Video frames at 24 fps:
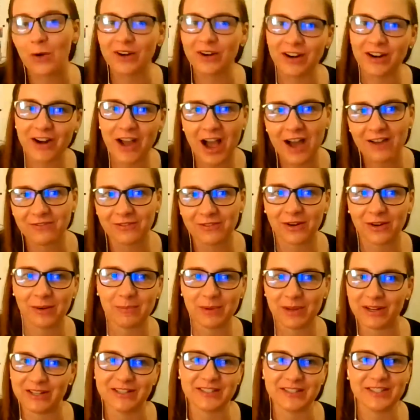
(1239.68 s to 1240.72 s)
in an offer,
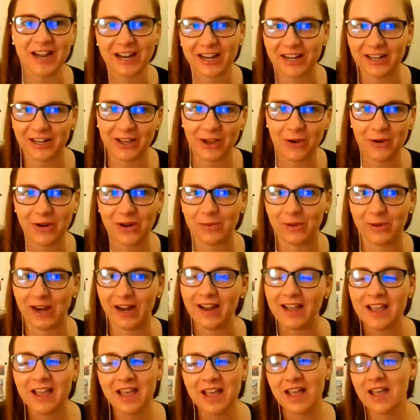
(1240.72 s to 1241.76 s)
but it's not going to go anywhere.
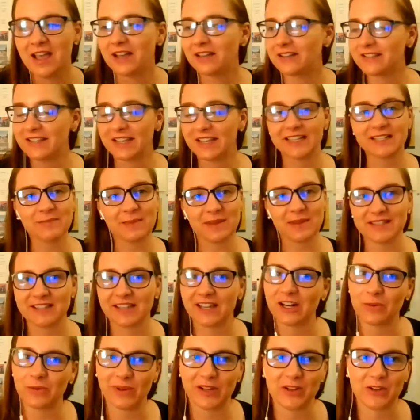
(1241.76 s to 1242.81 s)
6 months
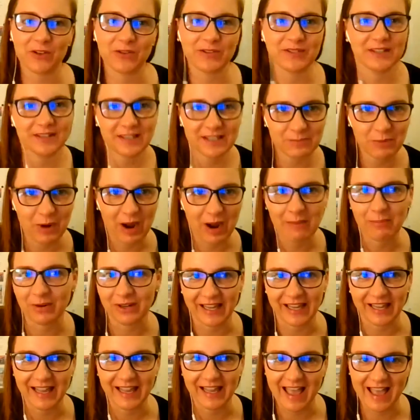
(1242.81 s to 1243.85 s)
later, we closed on this
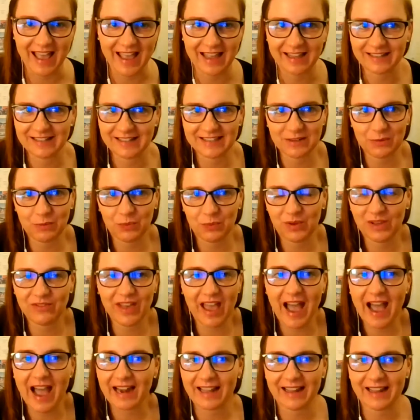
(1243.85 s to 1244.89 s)
property, and we've
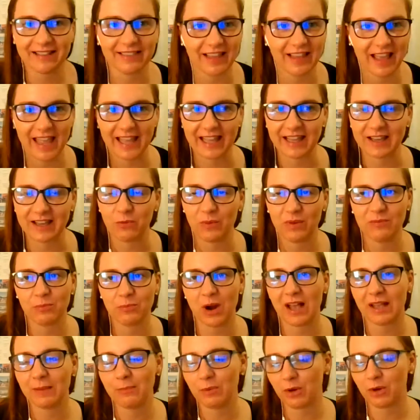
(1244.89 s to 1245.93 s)
probably
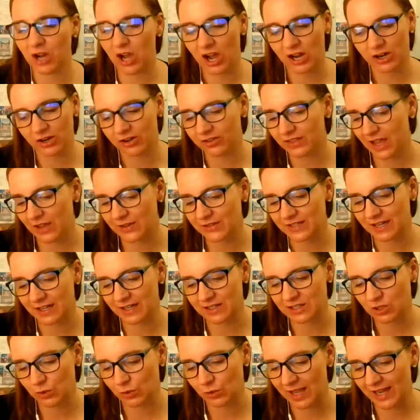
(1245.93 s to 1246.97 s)
put 100,000
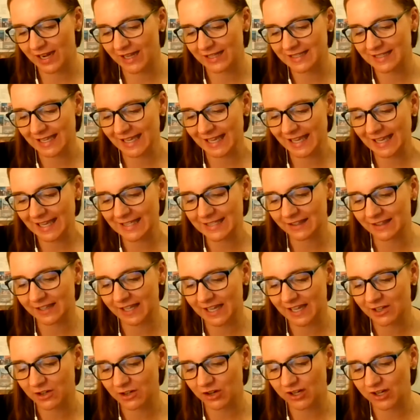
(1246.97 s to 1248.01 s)
into it. It's easily
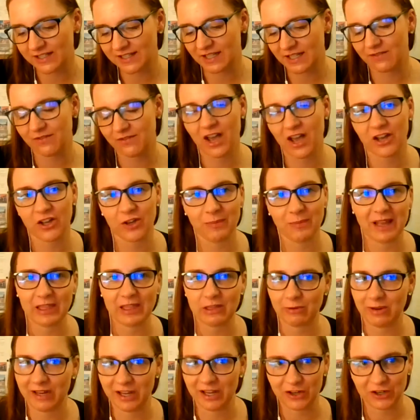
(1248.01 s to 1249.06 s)
increased in value by
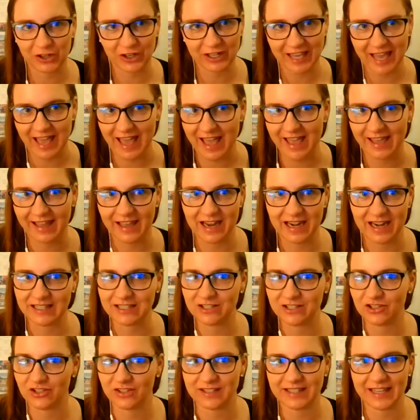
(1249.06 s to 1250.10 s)
300K, and
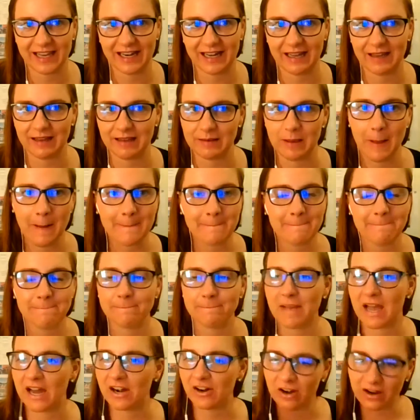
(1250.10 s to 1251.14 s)
it's just getting
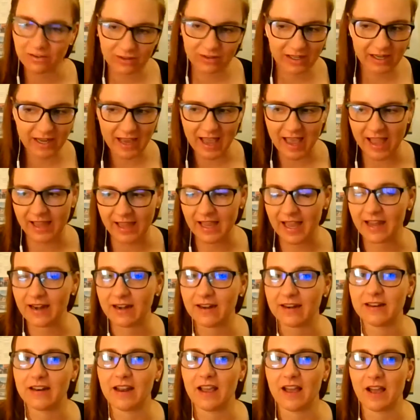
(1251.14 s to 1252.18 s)
better every day.
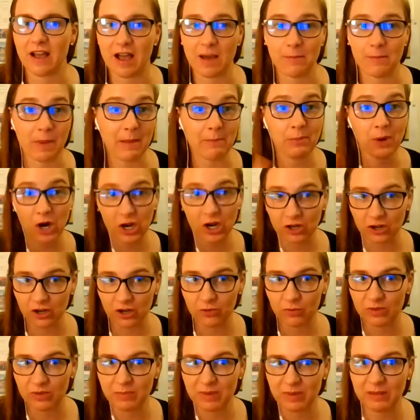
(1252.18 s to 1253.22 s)
And I'm partnered
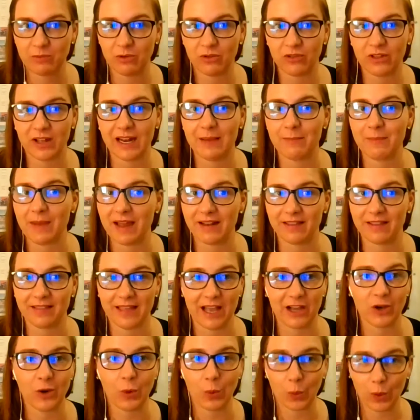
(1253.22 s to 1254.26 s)
with people that I met in
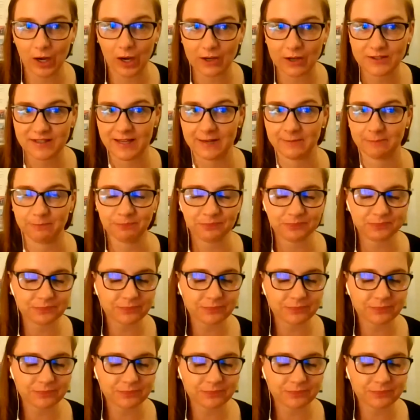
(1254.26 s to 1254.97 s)
that course, and